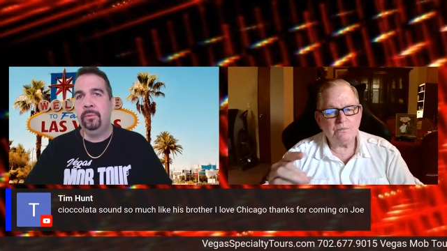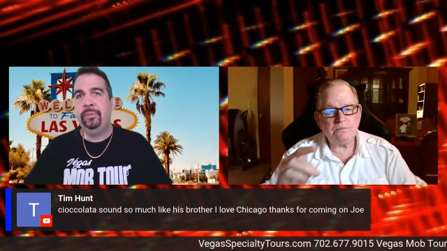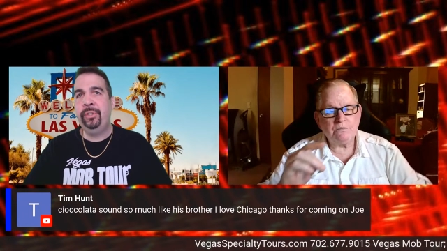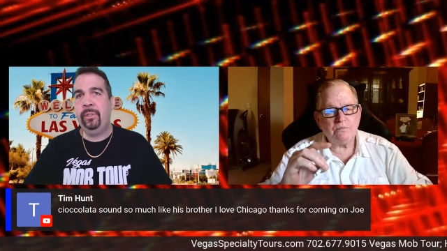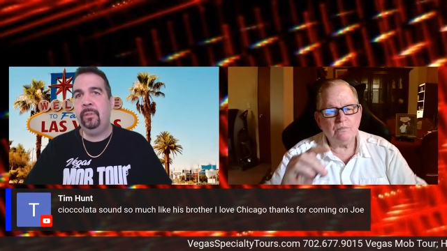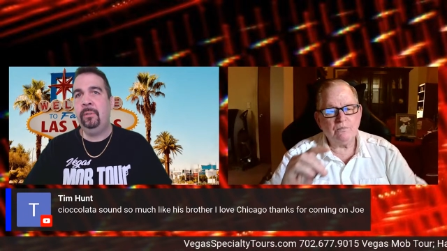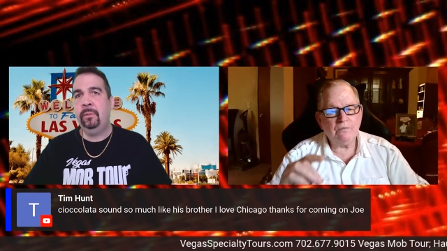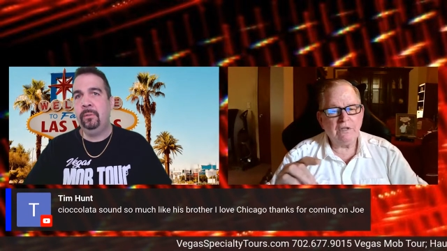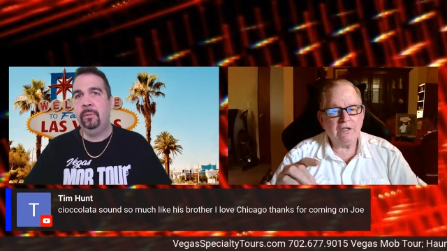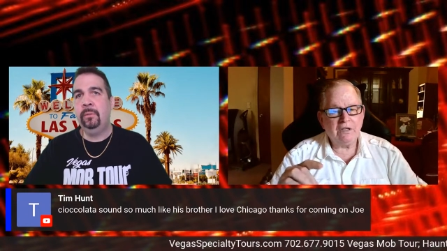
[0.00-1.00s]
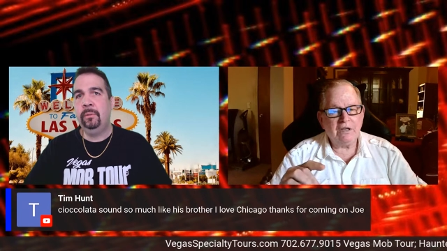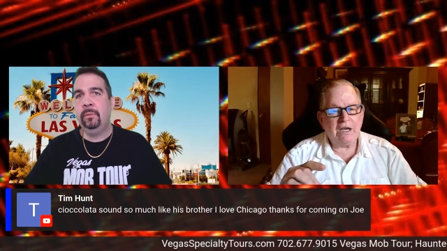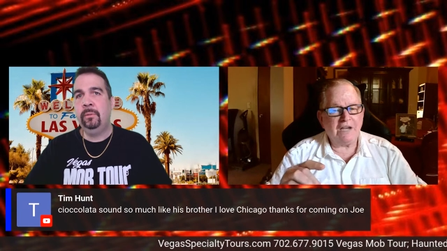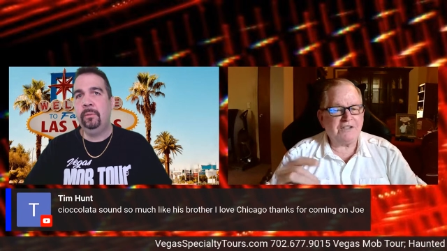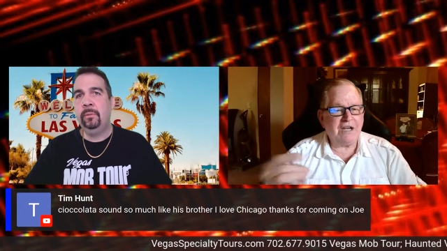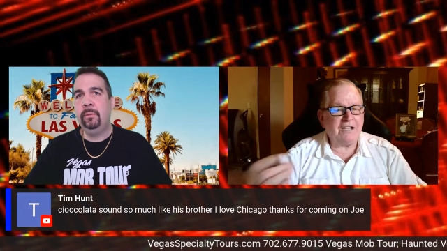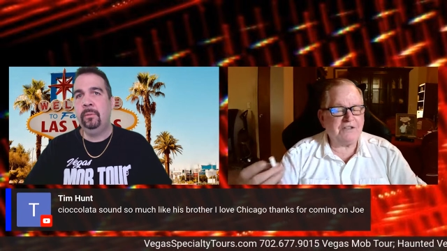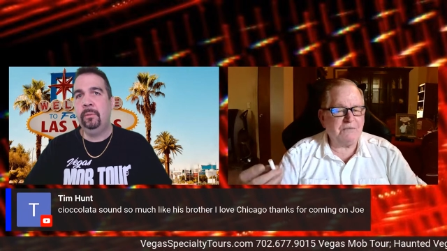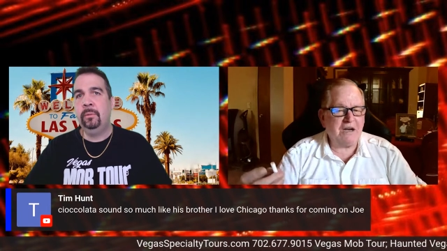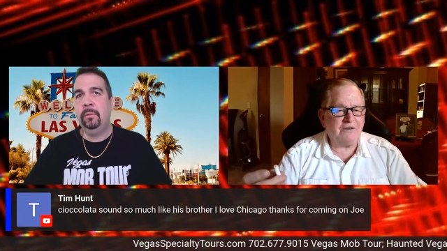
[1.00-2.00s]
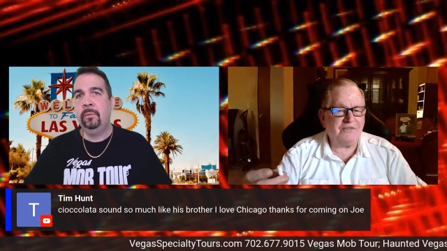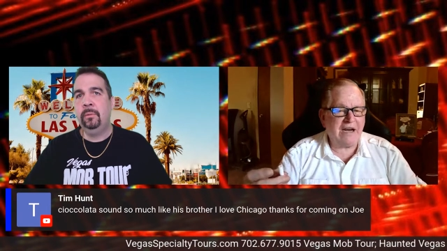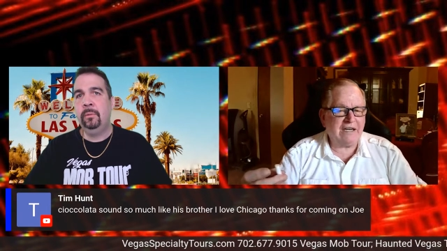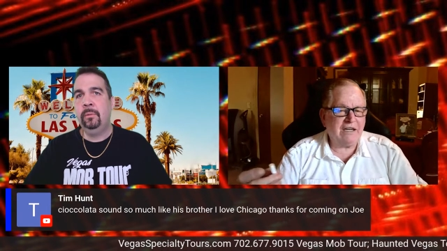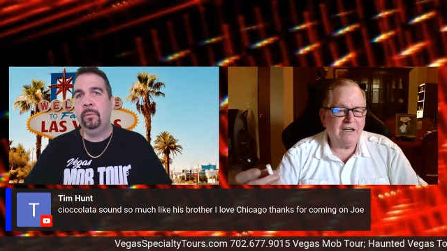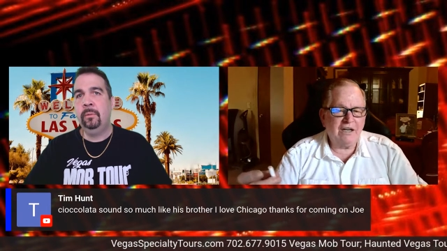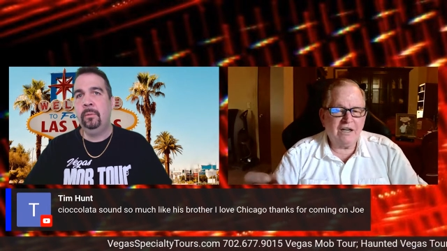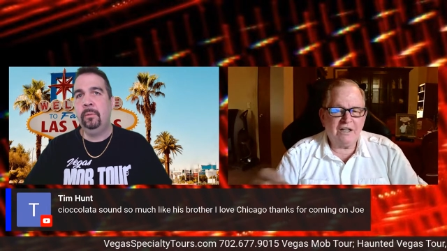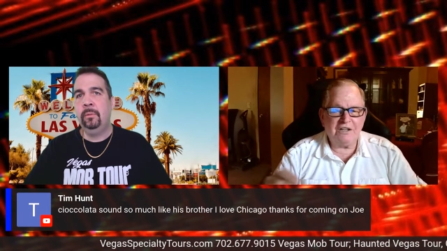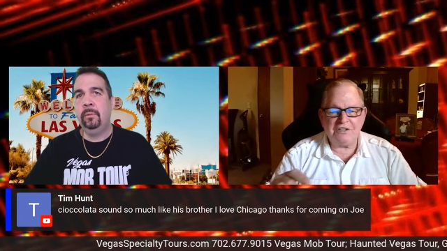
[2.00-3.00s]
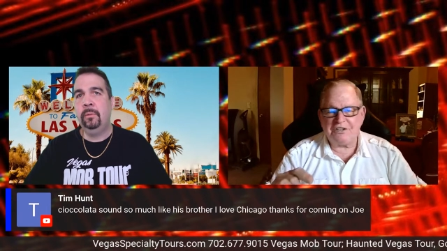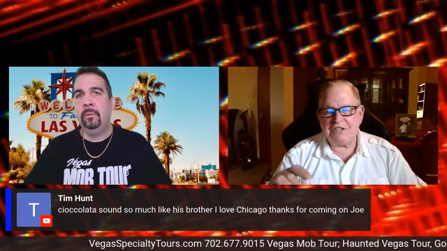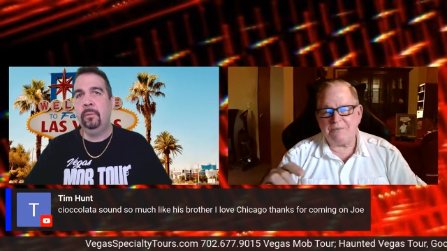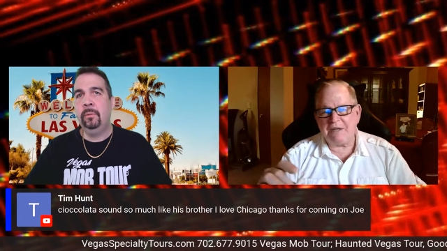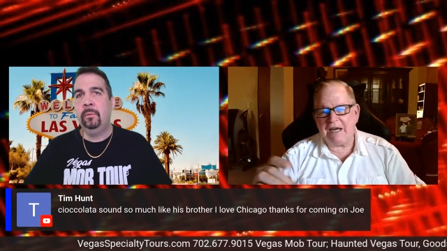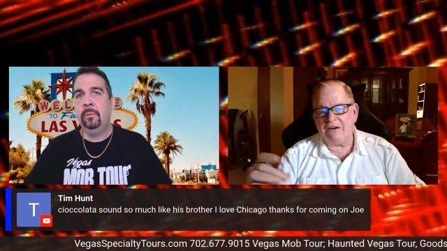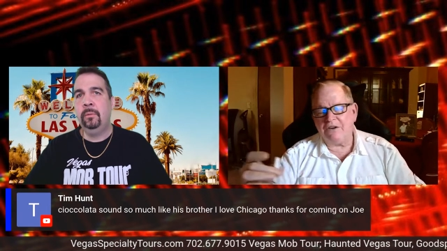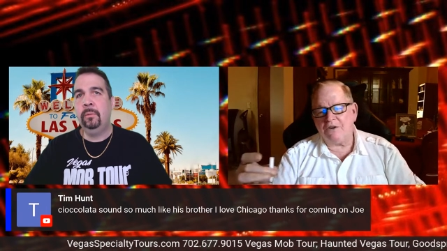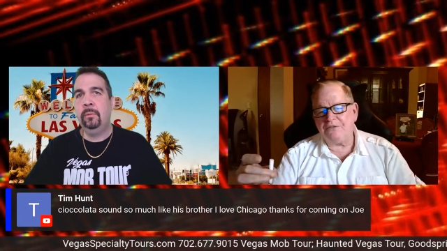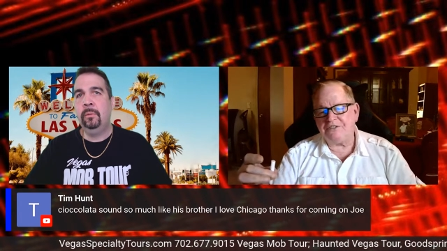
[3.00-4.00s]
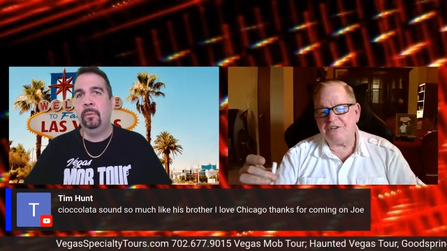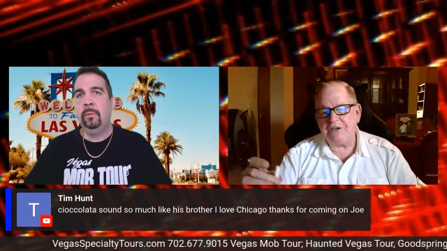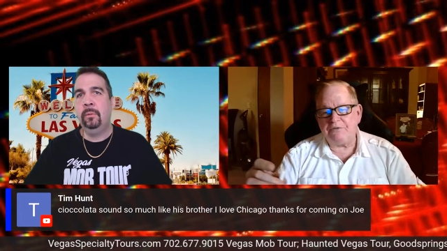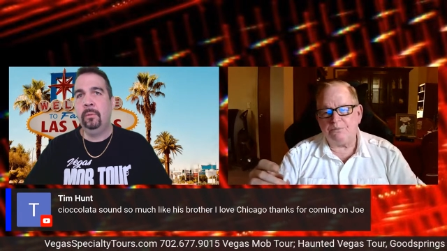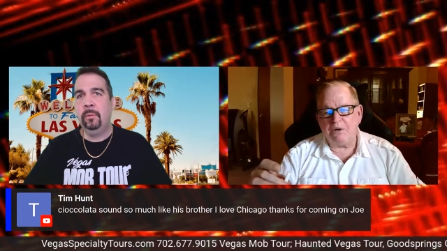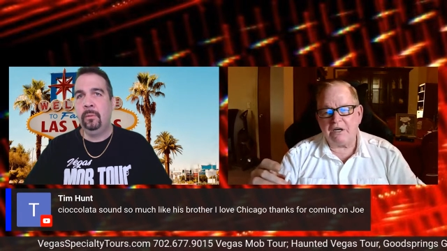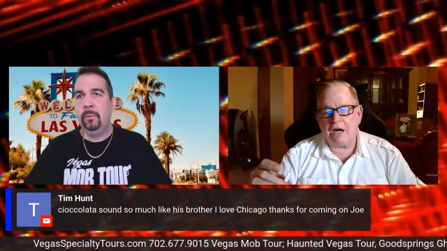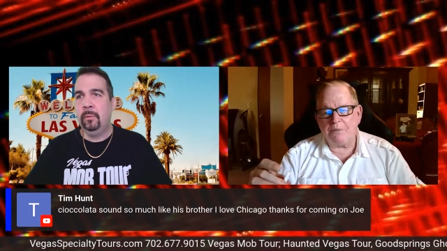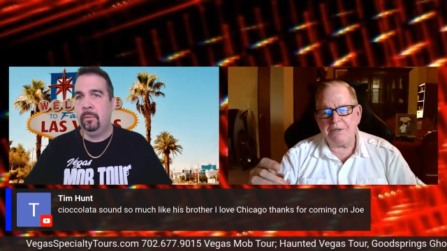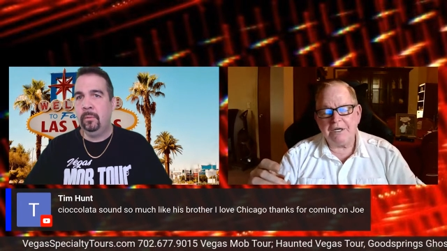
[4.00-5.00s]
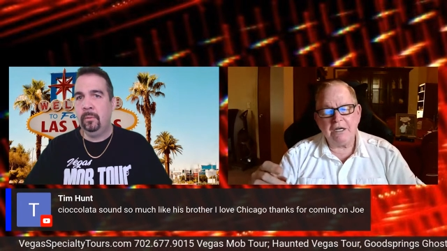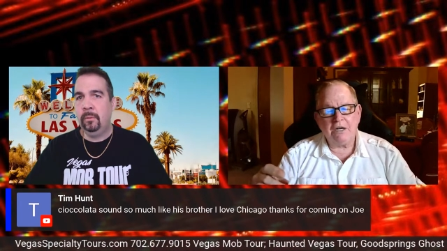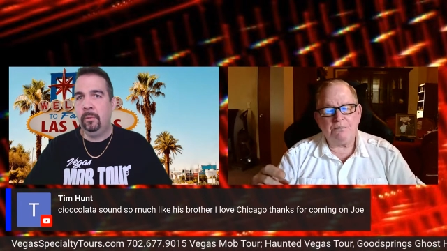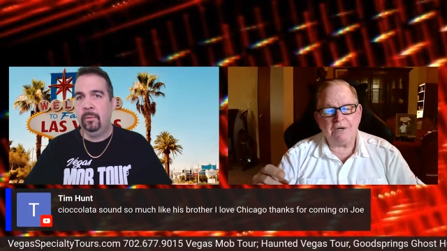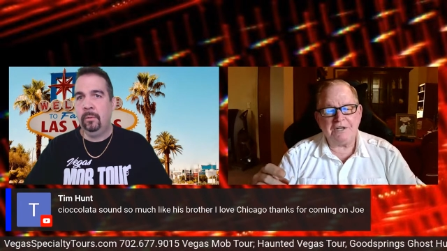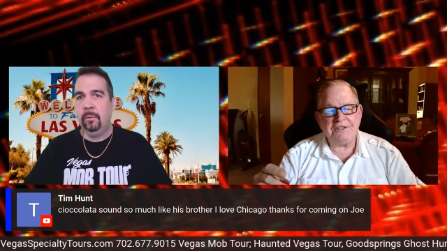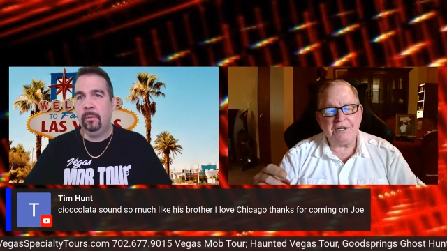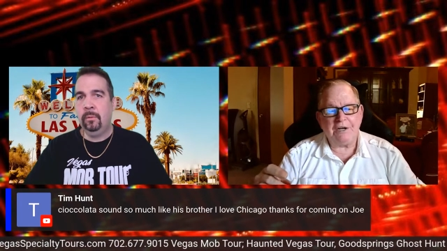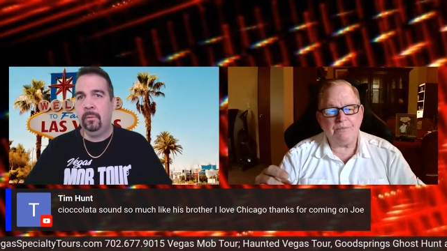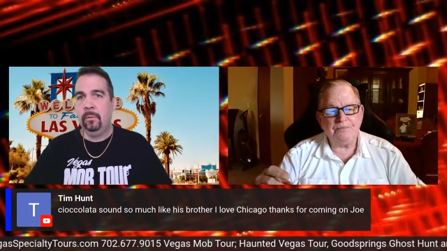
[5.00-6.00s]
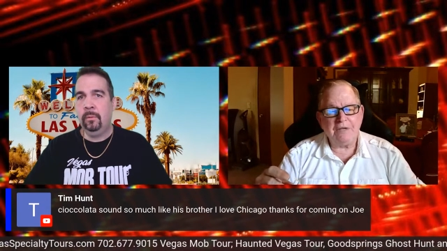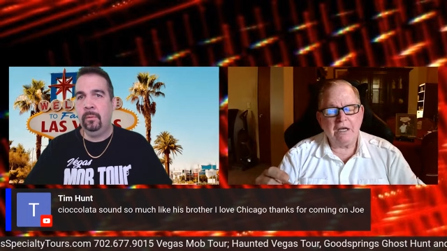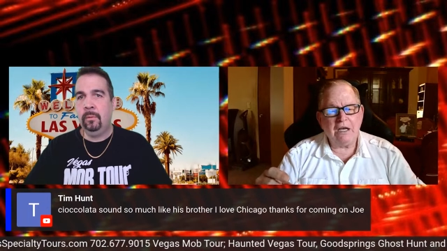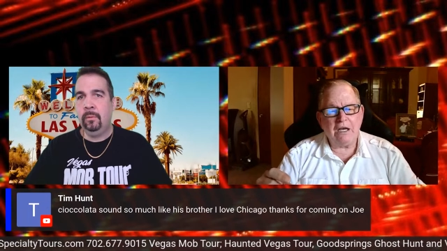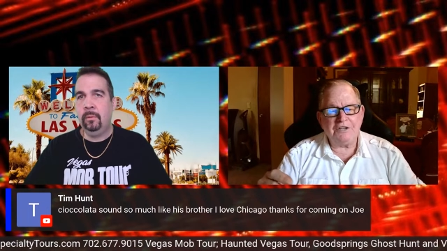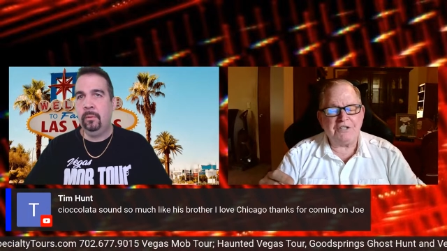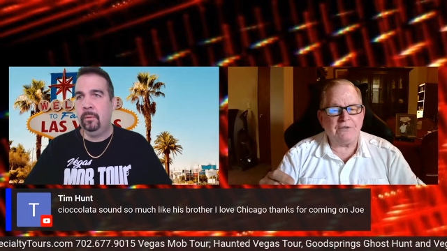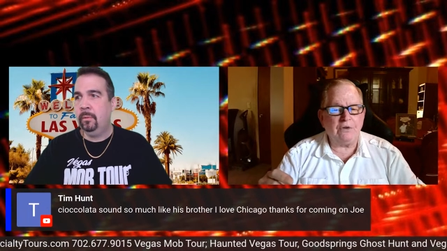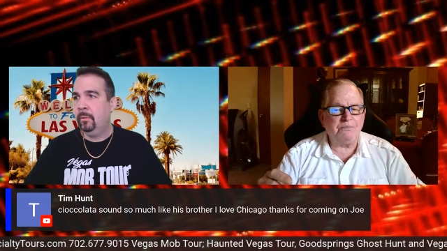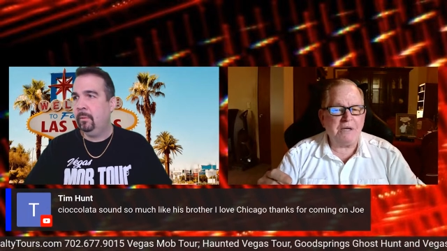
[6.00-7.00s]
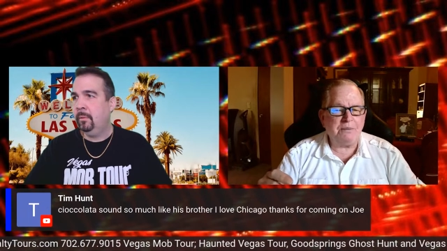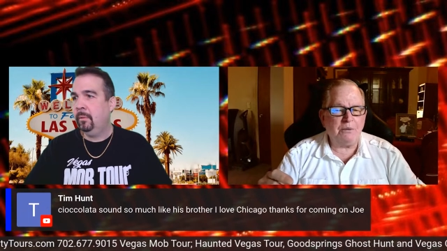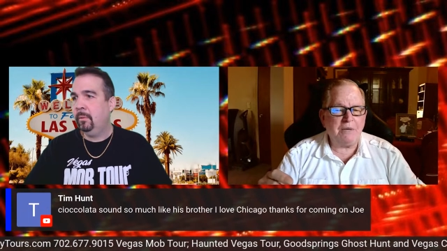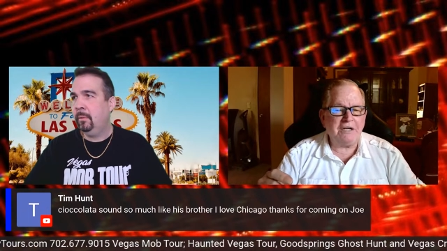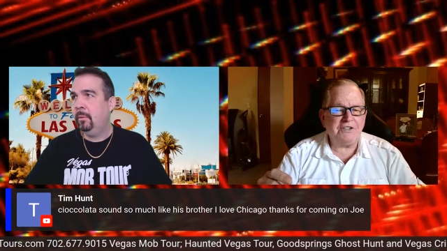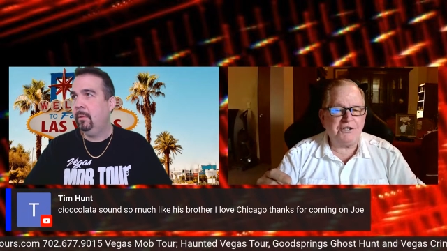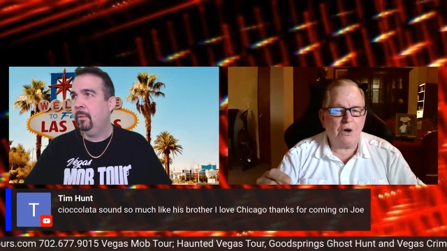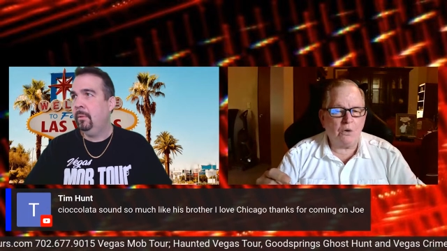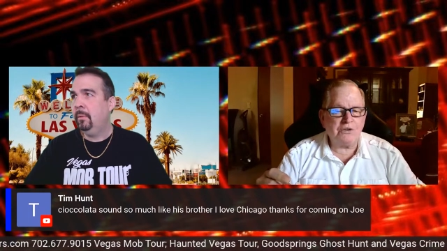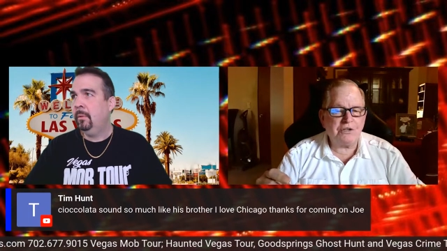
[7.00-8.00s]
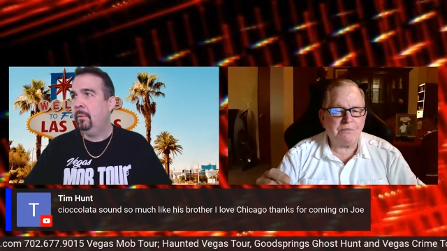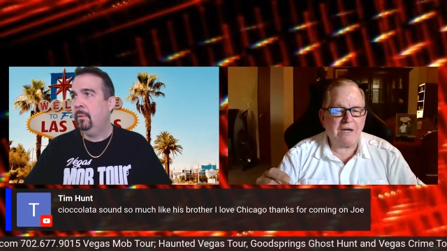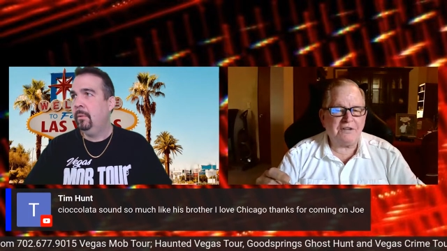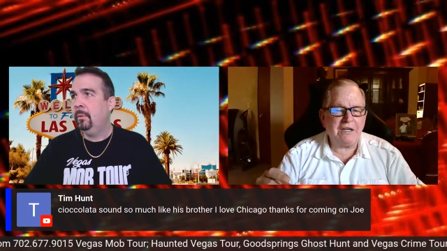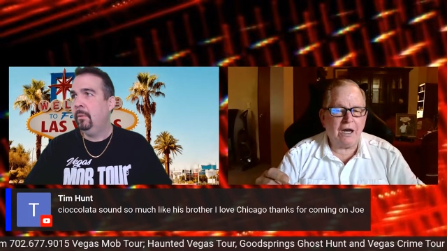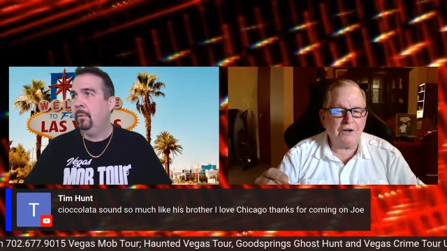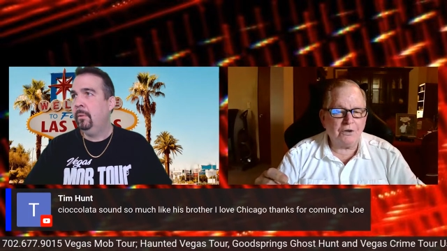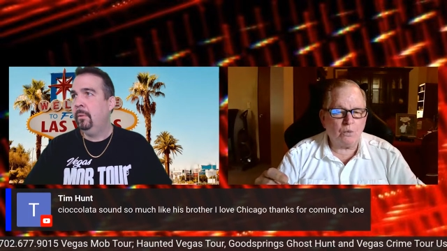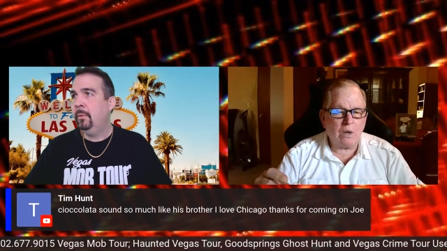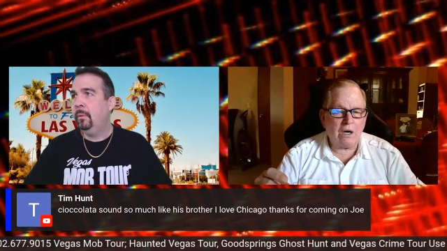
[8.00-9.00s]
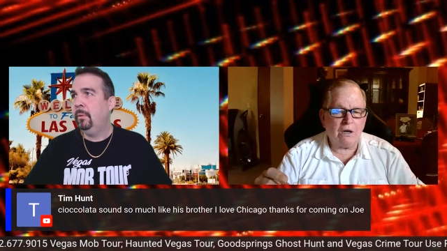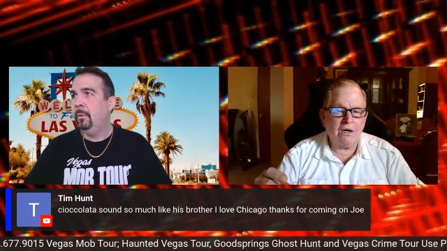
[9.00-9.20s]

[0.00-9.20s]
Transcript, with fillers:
Speaker 1: Sure. As, as a matter of fact, this is something I don't know if I should even bring up, but uh, several people made jokes about the underwear